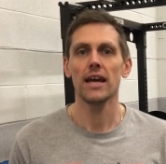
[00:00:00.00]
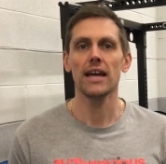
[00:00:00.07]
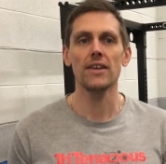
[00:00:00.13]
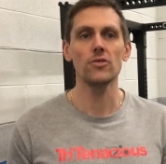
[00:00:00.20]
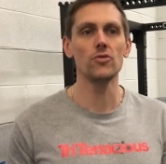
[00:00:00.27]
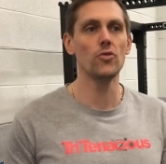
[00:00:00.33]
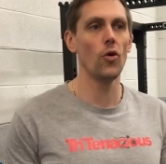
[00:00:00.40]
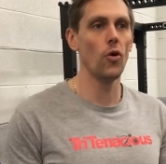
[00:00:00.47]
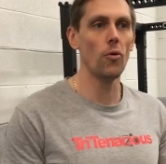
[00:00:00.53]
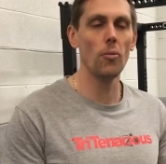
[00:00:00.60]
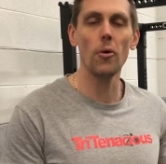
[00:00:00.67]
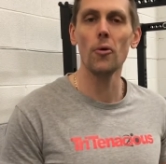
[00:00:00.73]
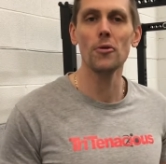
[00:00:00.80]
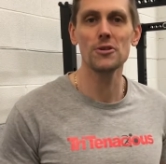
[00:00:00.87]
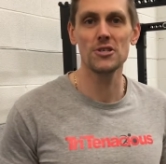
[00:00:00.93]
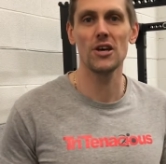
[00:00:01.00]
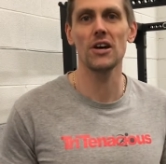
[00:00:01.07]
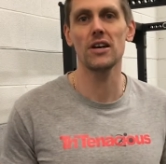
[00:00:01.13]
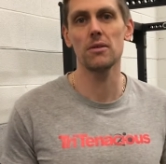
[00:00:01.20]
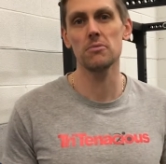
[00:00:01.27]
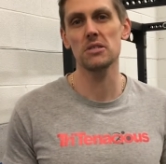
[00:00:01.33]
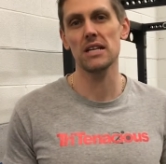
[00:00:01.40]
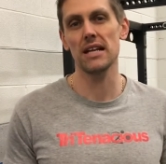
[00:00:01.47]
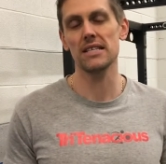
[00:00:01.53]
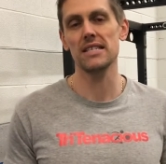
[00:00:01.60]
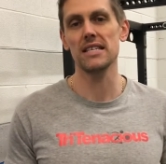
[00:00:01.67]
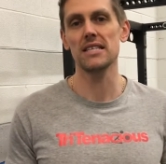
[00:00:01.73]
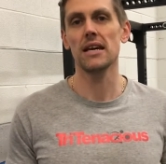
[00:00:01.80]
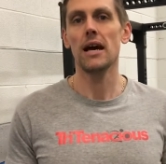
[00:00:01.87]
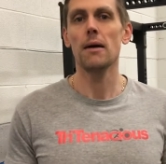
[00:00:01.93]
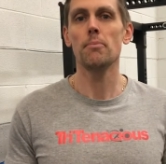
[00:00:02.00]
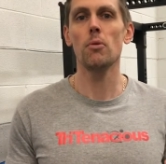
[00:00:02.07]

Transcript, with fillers: in normal circumstances,